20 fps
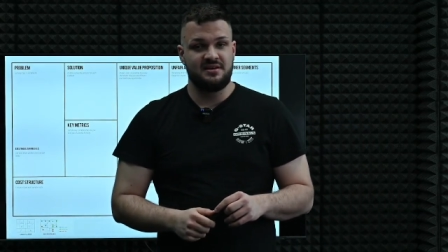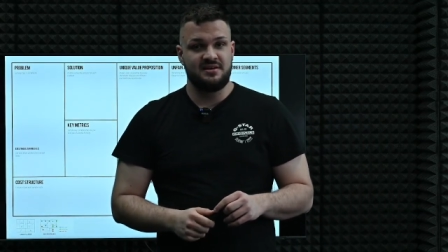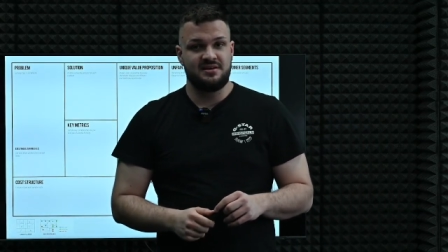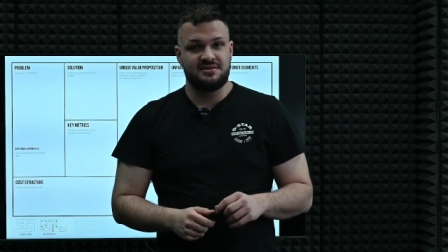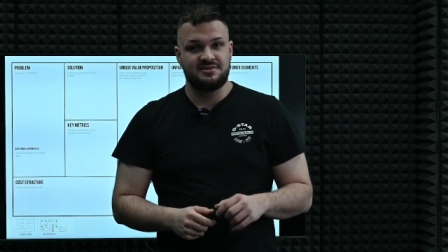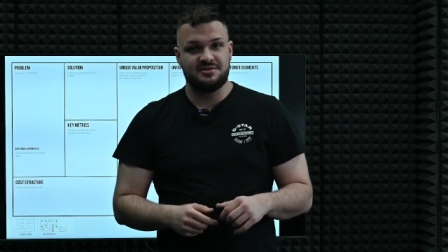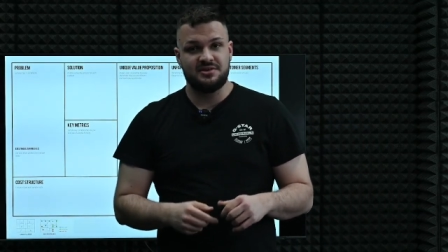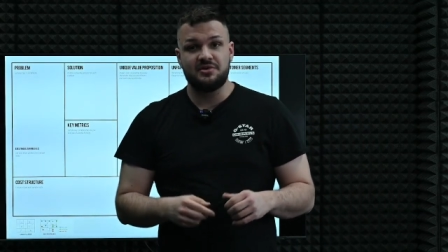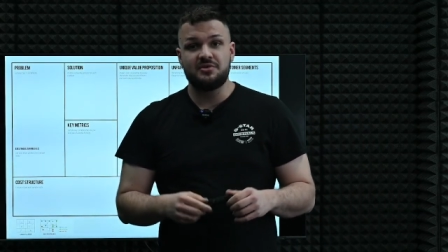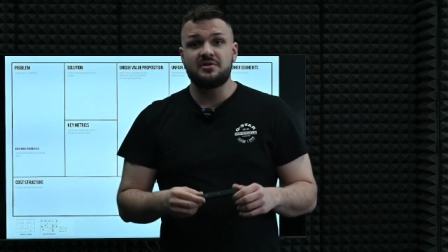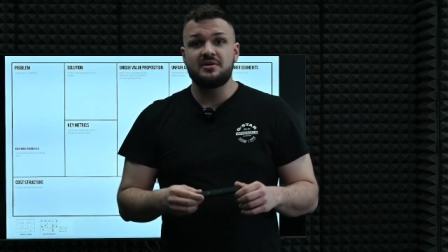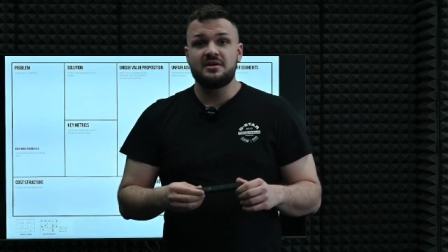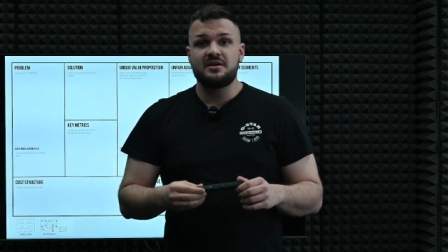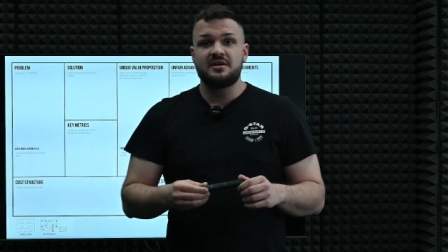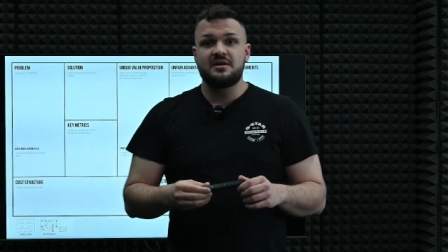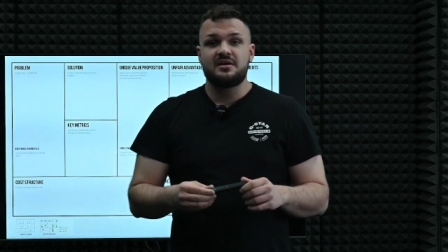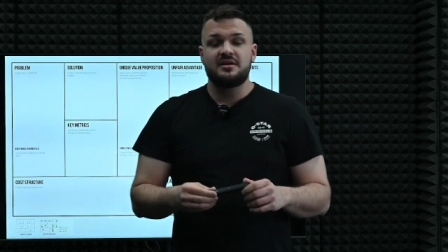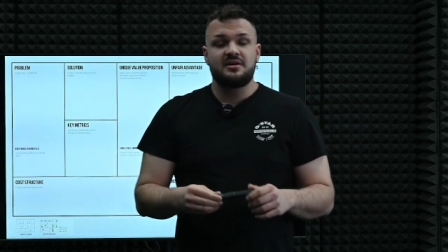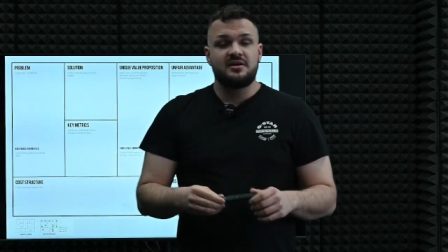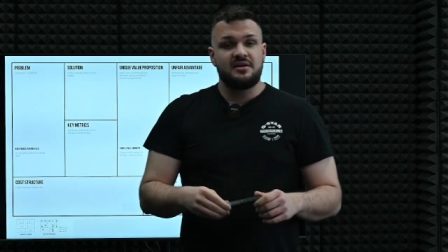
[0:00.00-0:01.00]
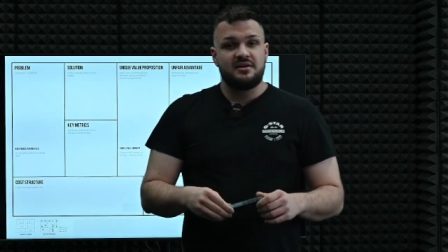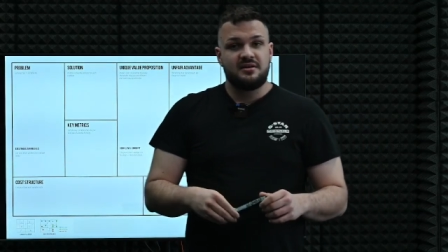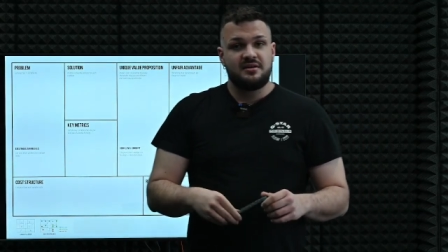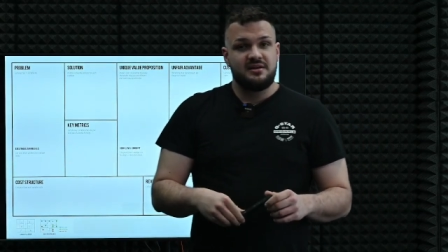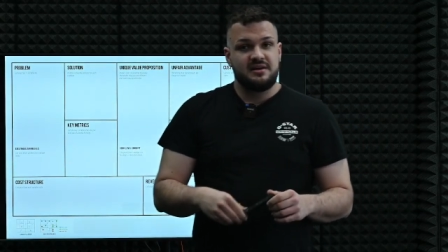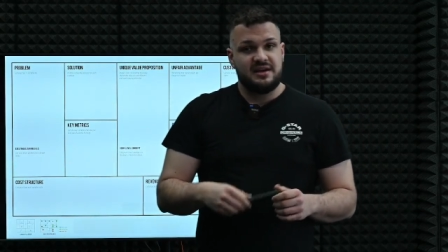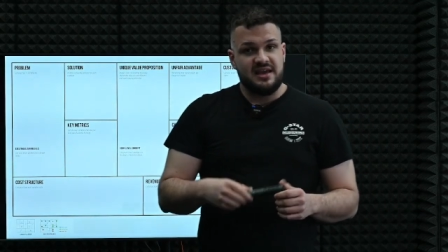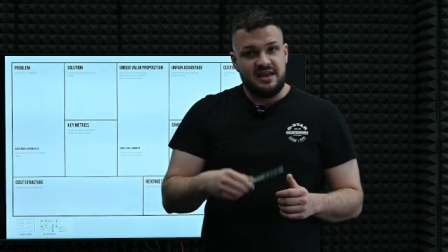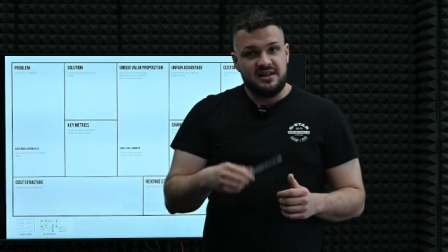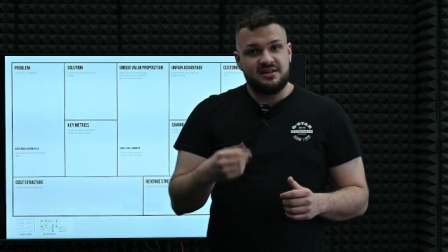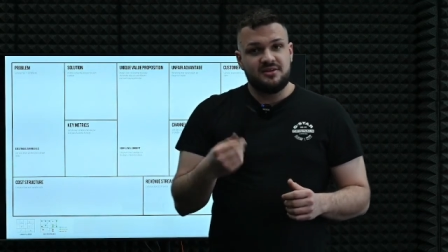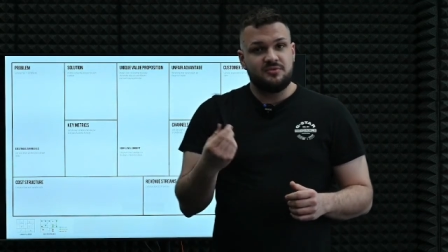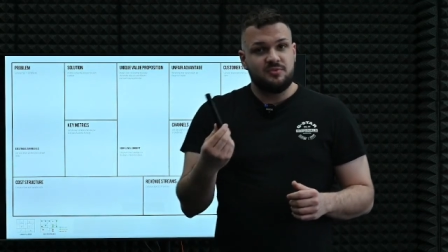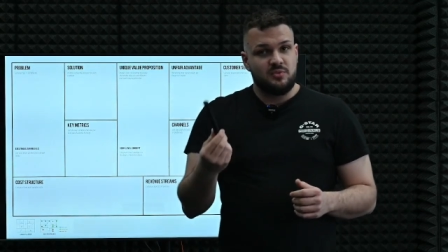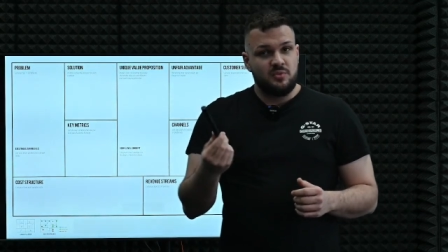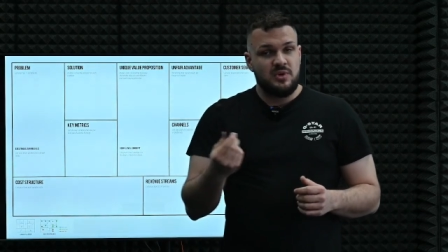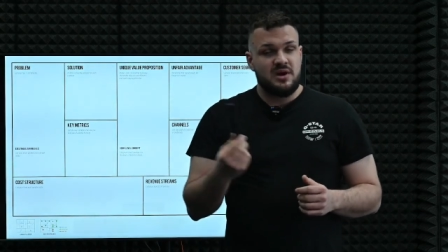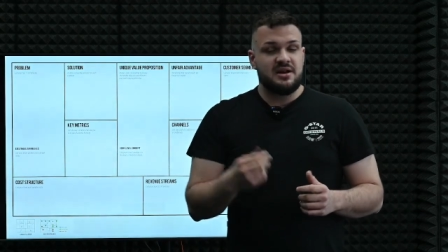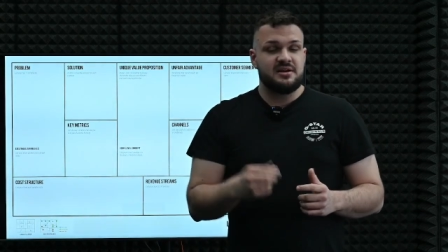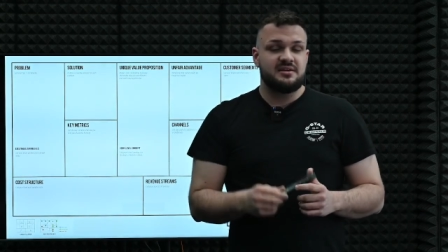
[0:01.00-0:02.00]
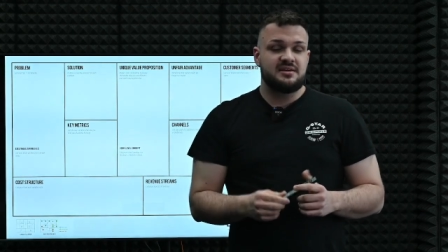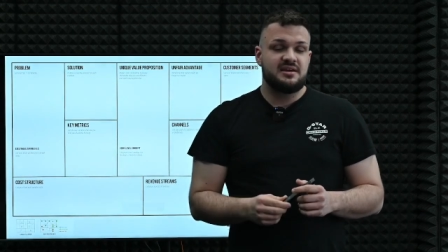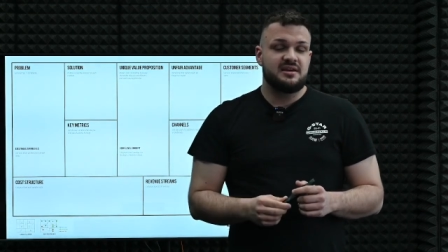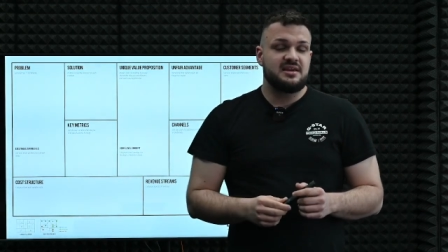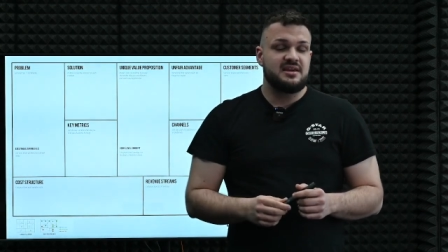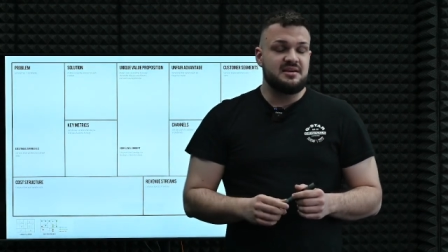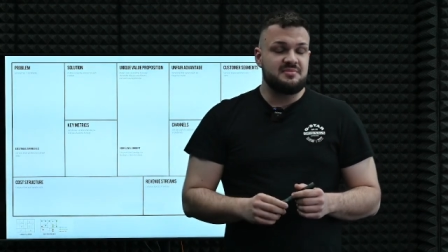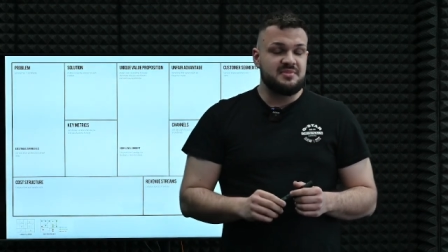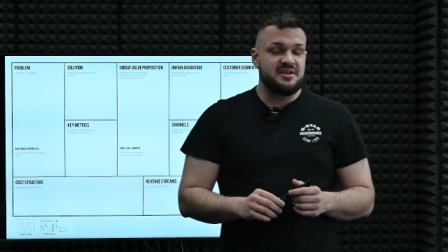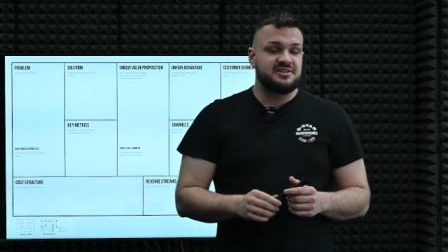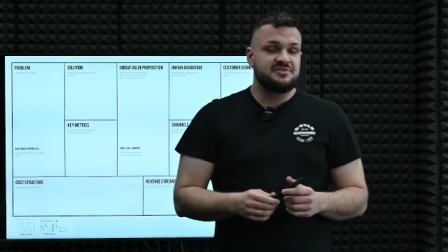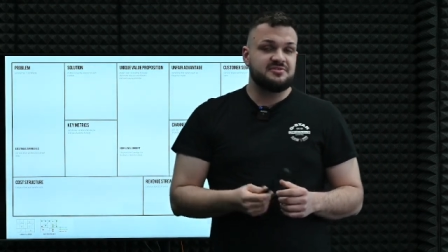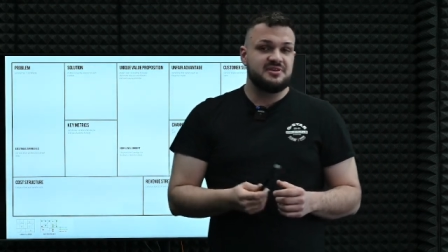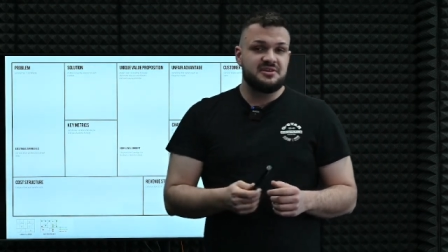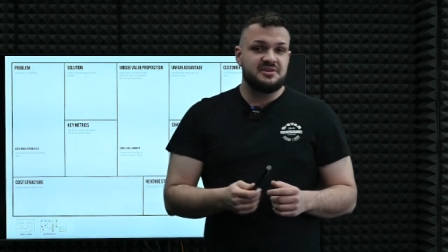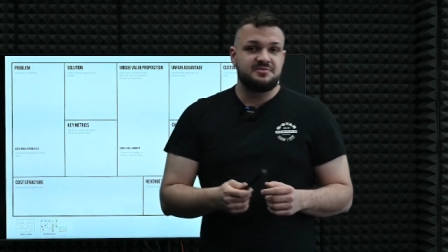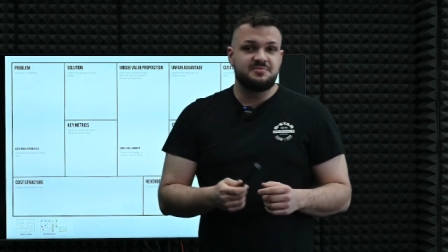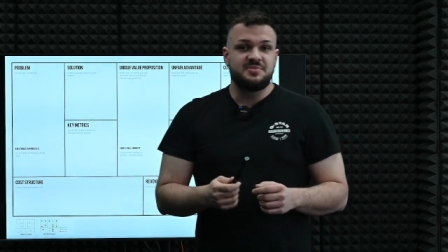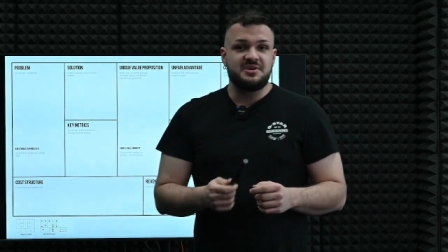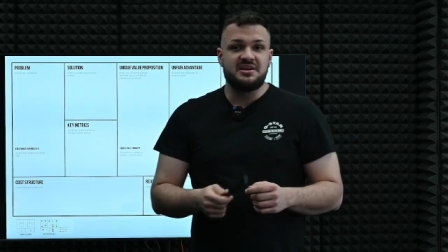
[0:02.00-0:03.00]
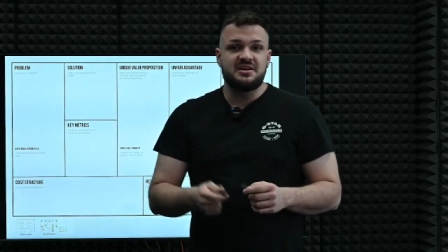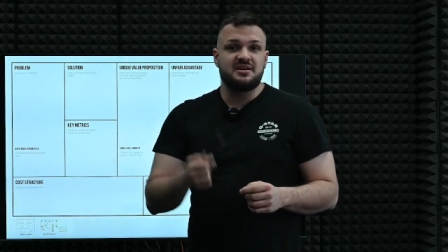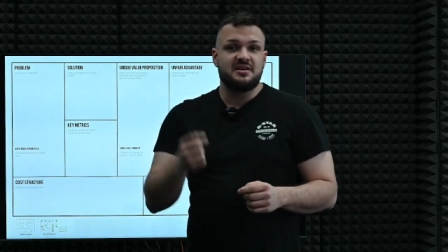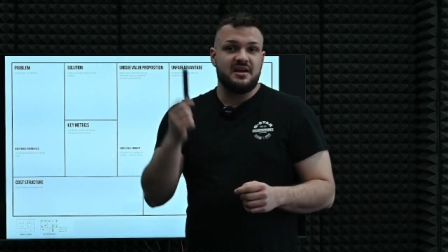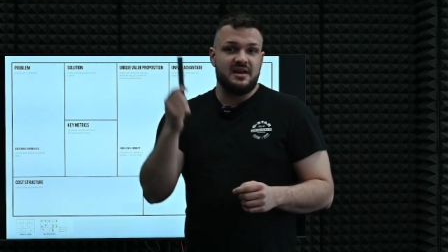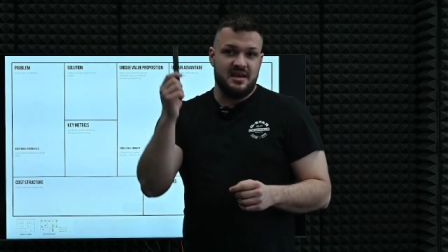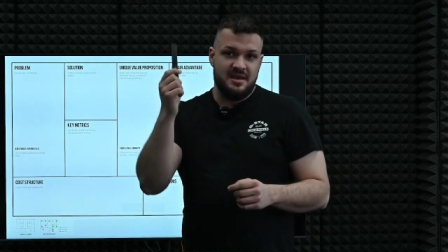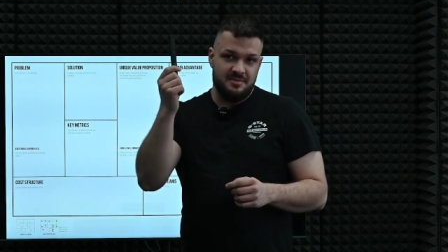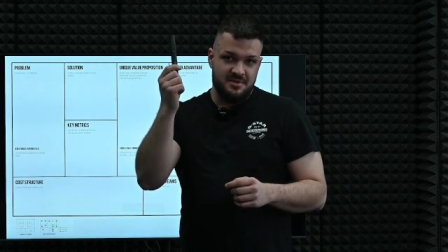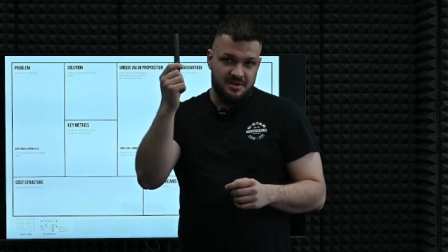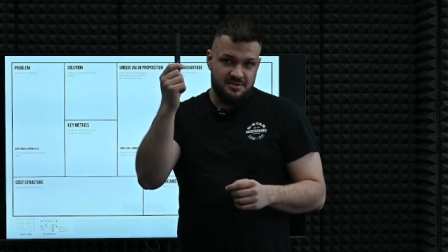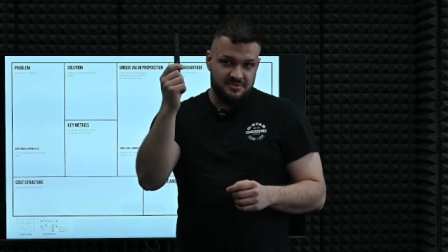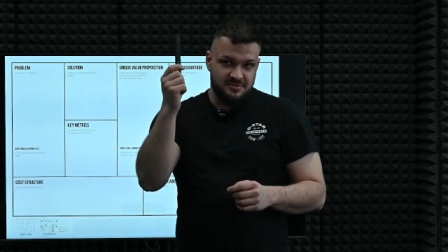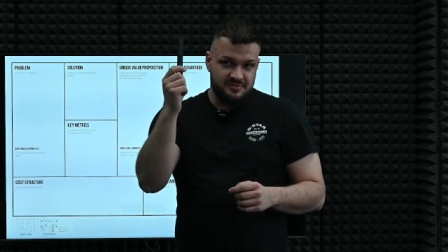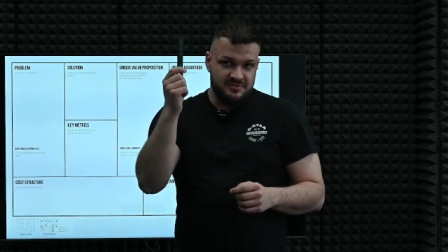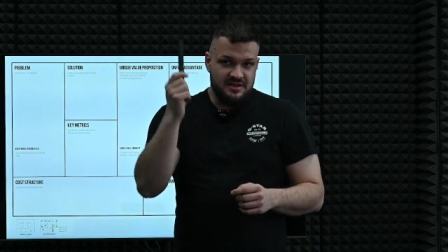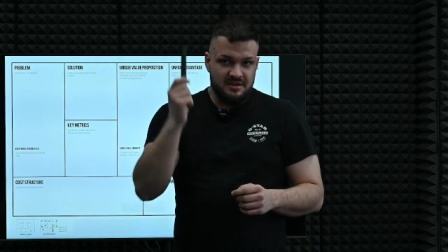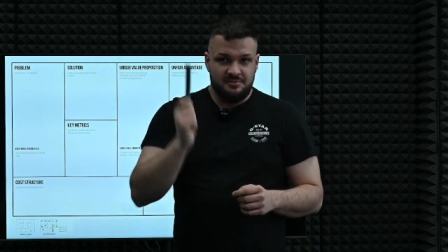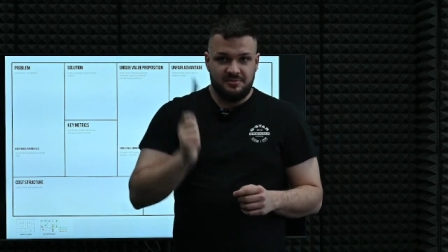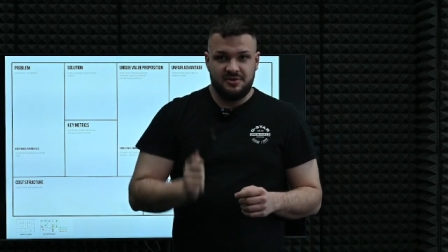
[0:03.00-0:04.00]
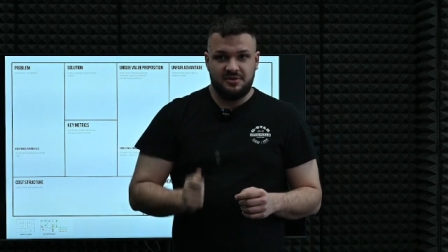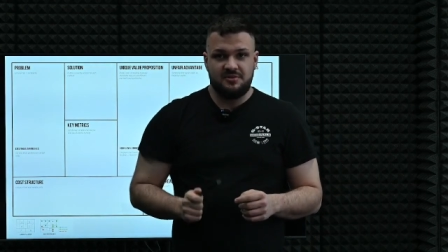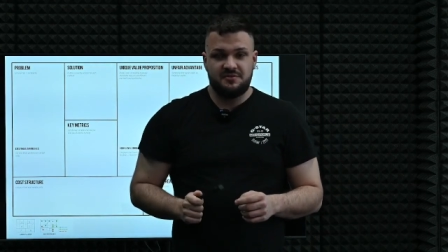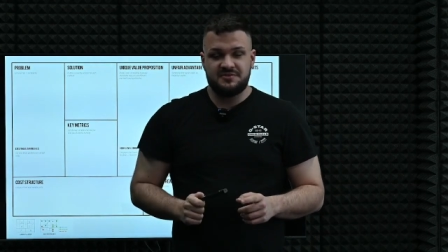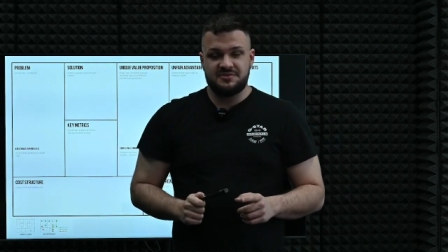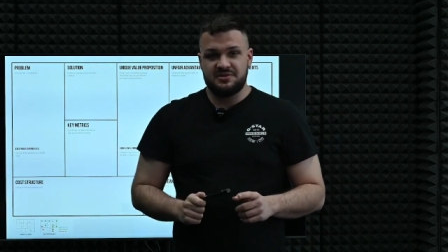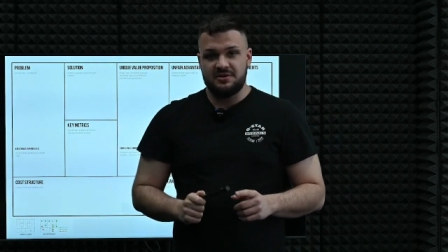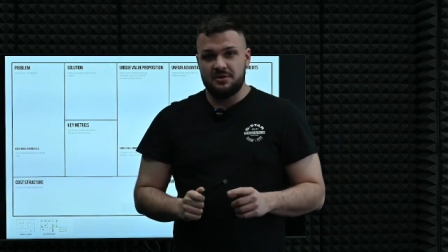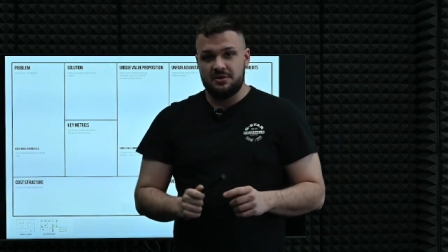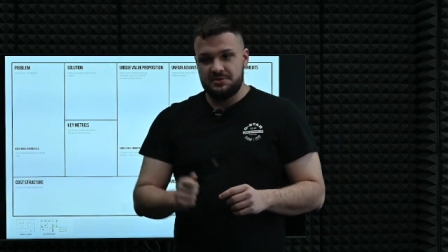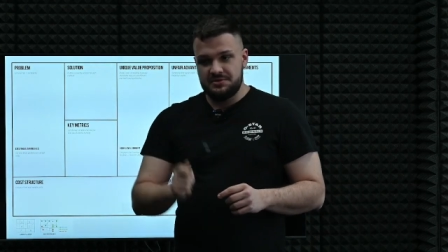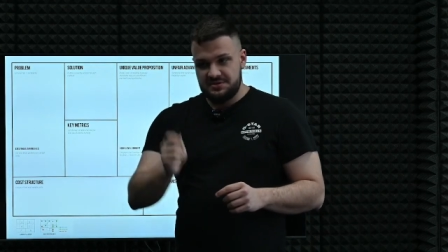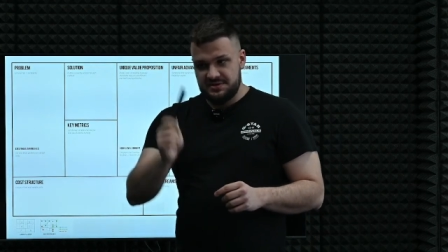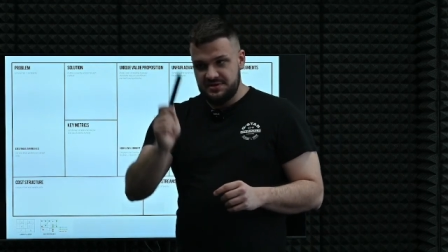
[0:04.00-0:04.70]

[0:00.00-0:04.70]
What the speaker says: So can one key metric be amount of number of sold